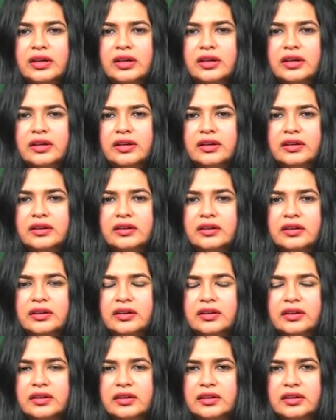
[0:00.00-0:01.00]
a
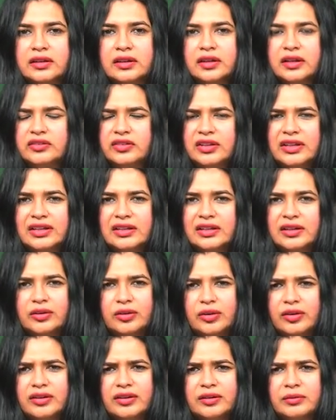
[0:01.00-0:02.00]
tailor
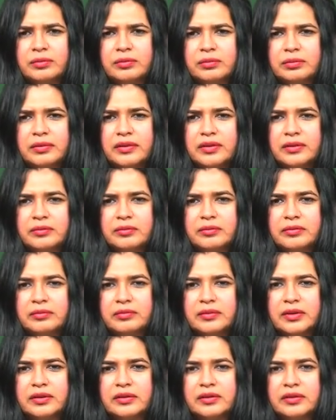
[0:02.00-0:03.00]
or
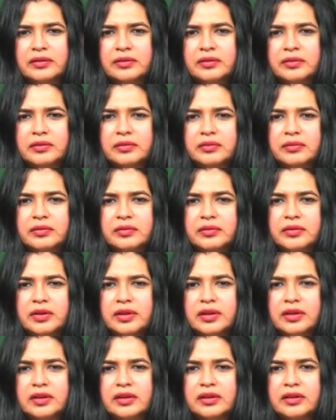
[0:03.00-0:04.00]
a
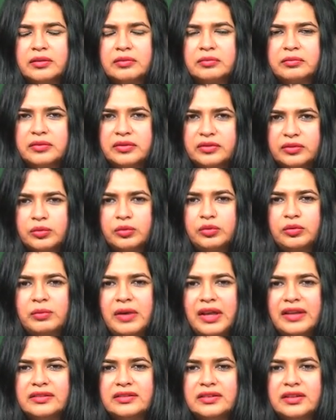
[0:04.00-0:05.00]

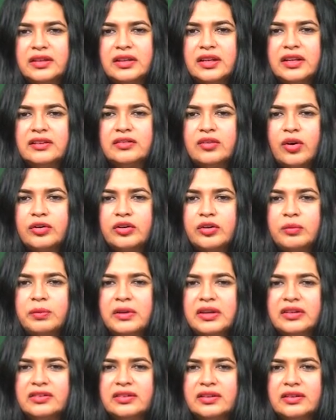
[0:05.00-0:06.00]
schoolmaster. His
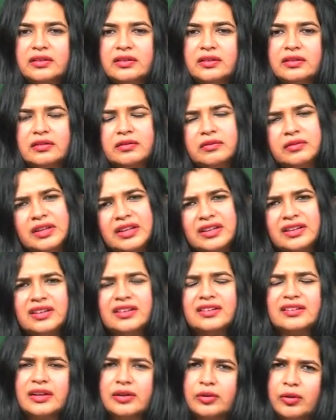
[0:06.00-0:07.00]
occupation
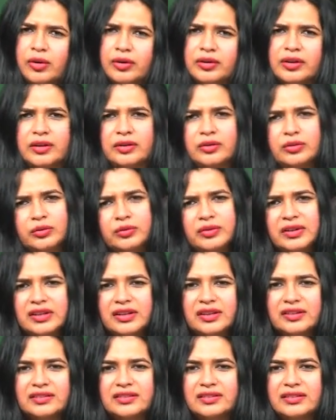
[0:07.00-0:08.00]
varies according to
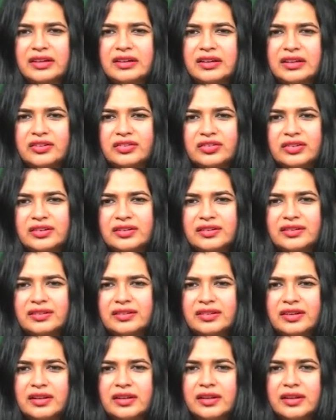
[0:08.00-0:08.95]
various traditions.